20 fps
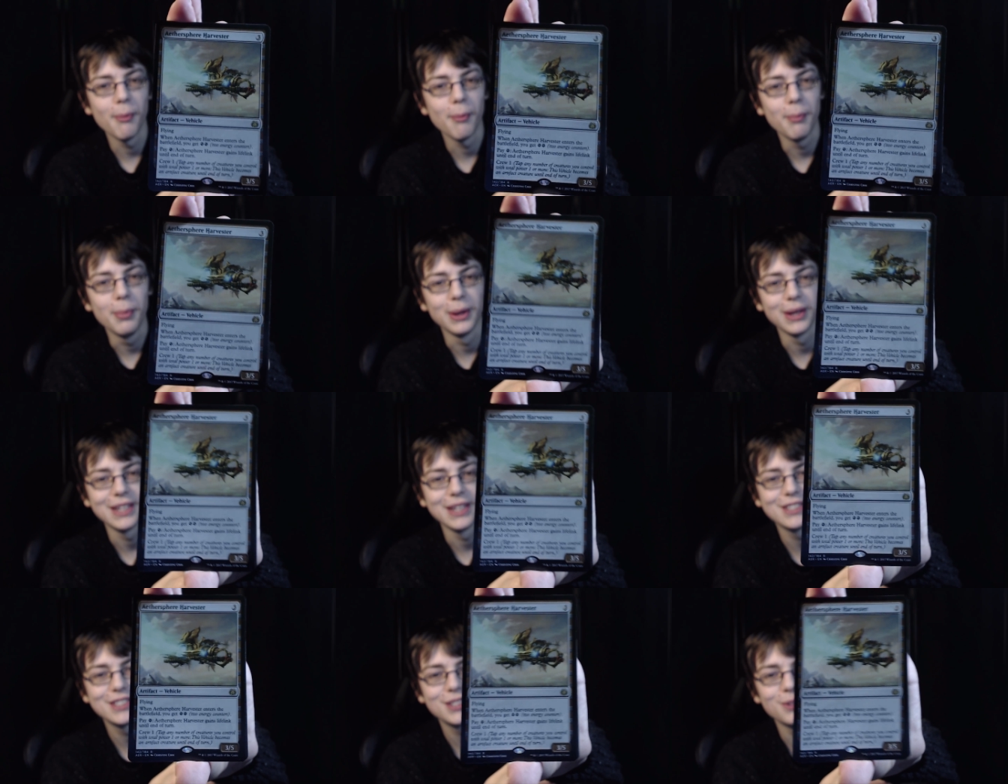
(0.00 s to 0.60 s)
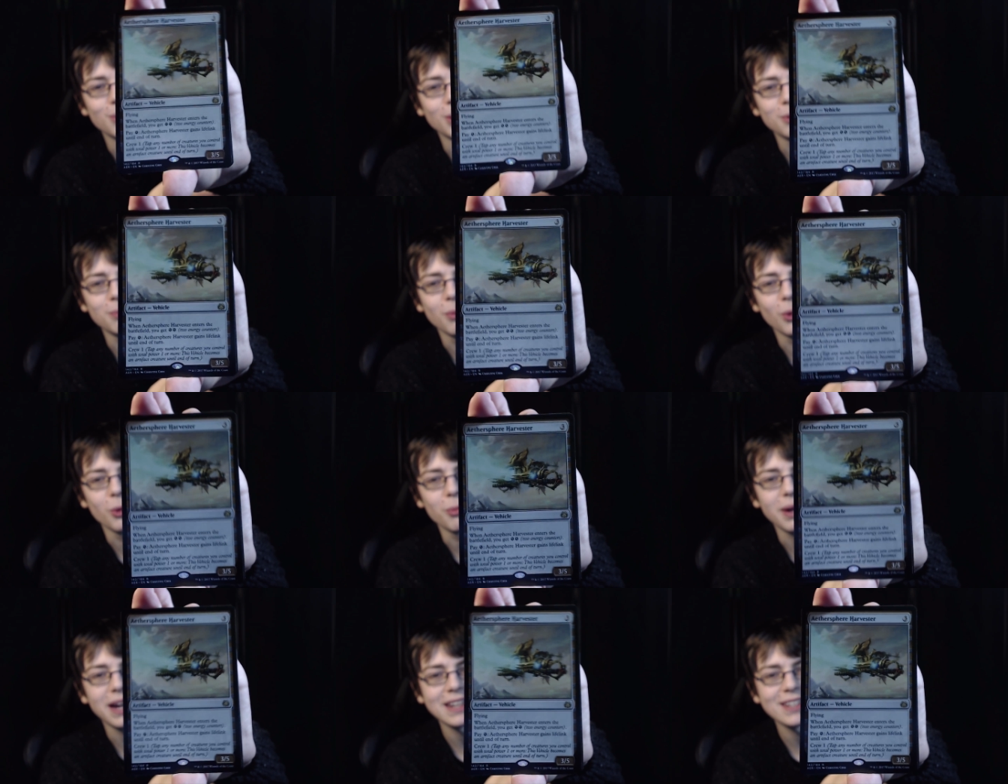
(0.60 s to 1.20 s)
but it's 1
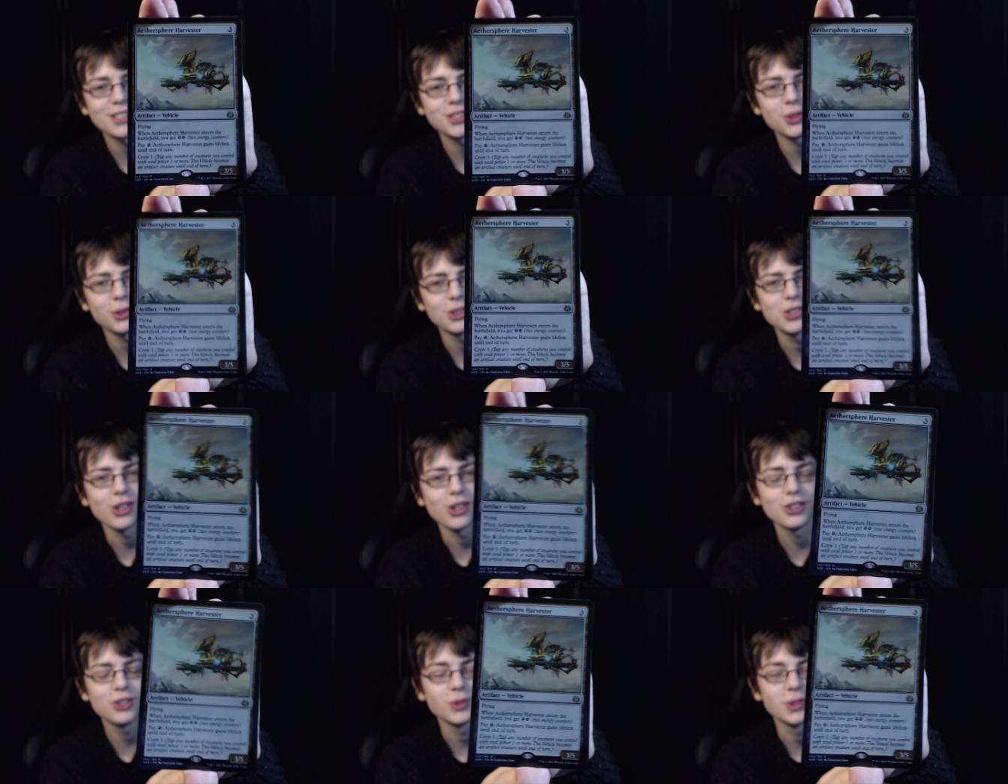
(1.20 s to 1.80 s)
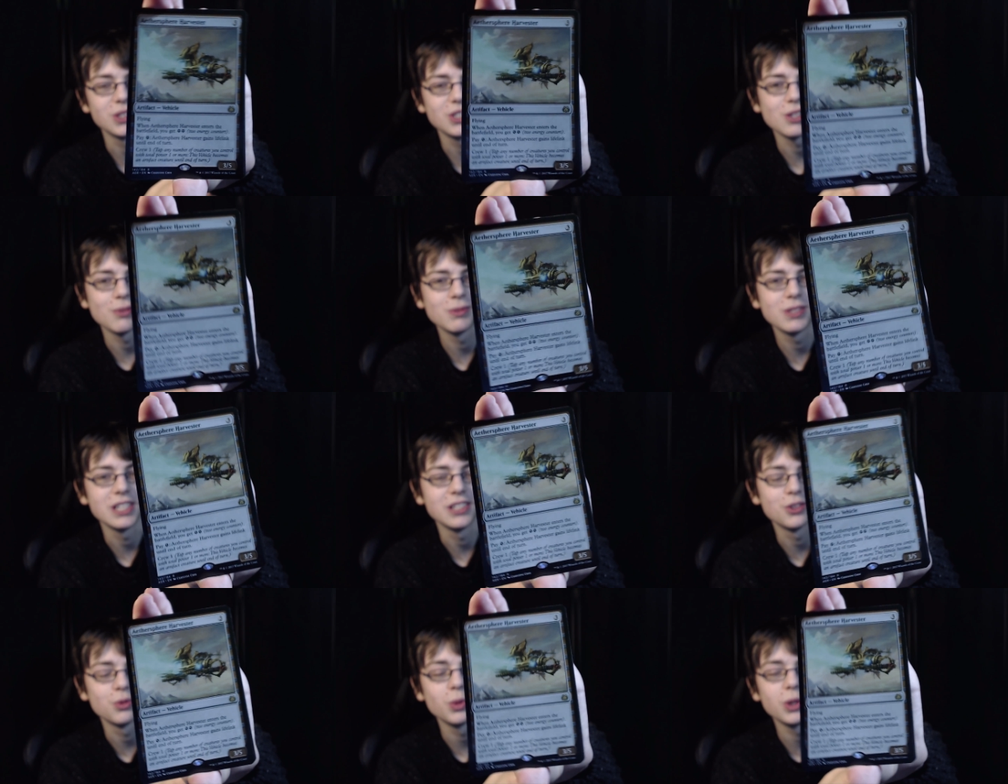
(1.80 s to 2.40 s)
more mana, so it's also in some
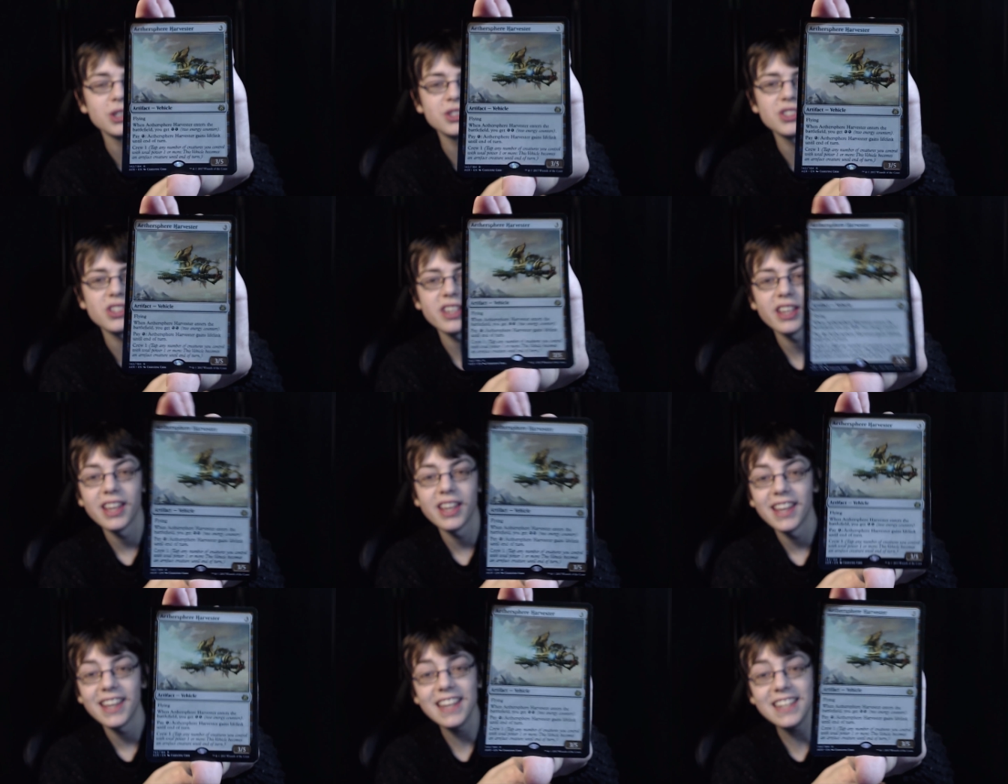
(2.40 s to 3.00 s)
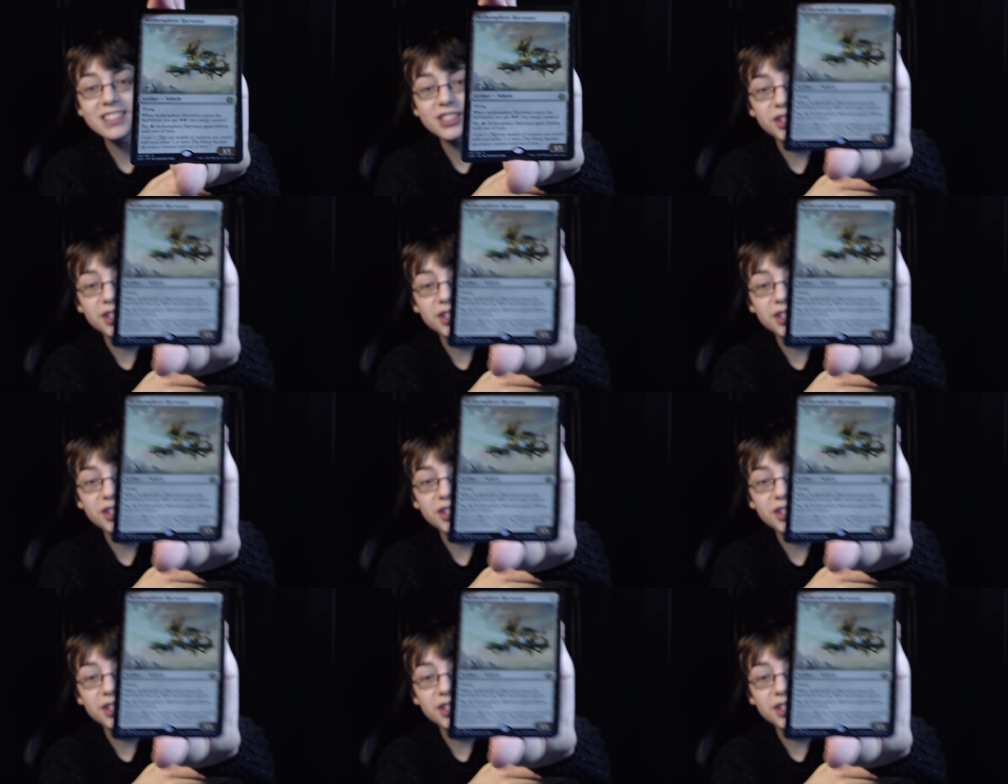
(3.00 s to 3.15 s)
sense worse. It's